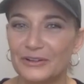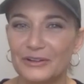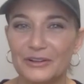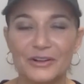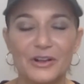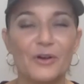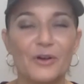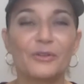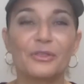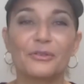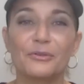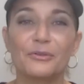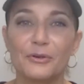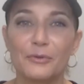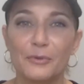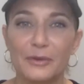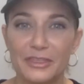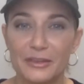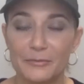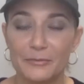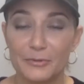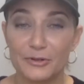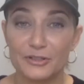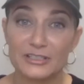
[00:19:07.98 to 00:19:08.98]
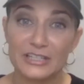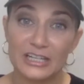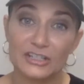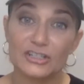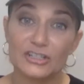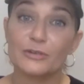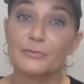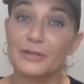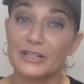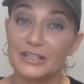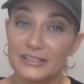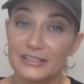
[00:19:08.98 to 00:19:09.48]
go through with the
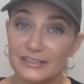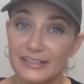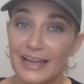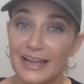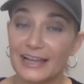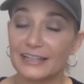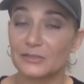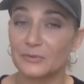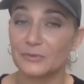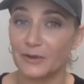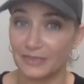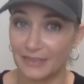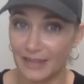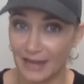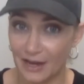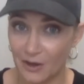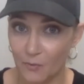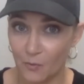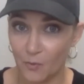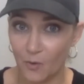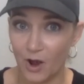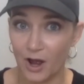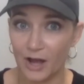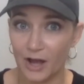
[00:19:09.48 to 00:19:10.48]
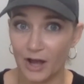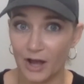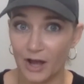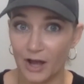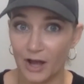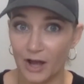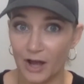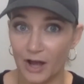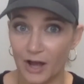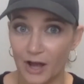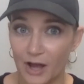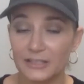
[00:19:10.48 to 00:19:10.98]
procedure because that's what they want,
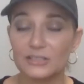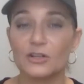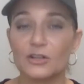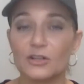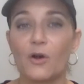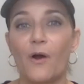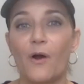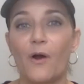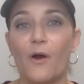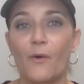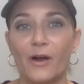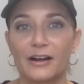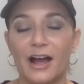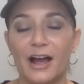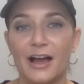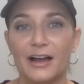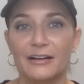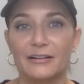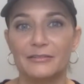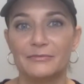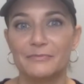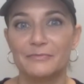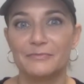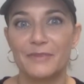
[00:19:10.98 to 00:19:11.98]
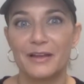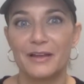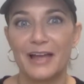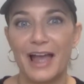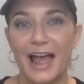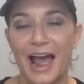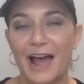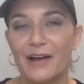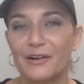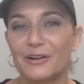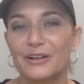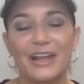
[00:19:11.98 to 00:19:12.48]
or
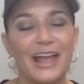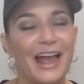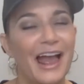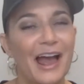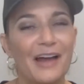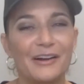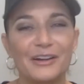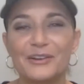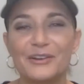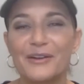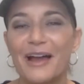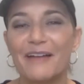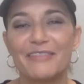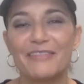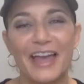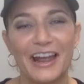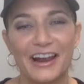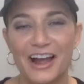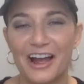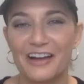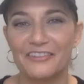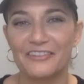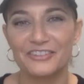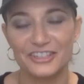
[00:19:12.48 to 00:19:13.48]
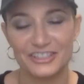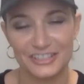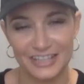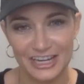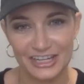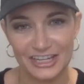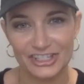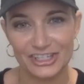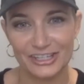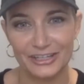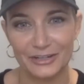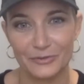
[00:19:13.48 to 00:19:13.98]
how do you have that
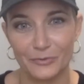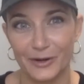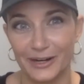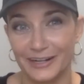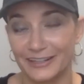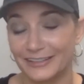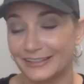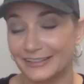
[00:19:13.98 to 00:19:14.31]
conversation where...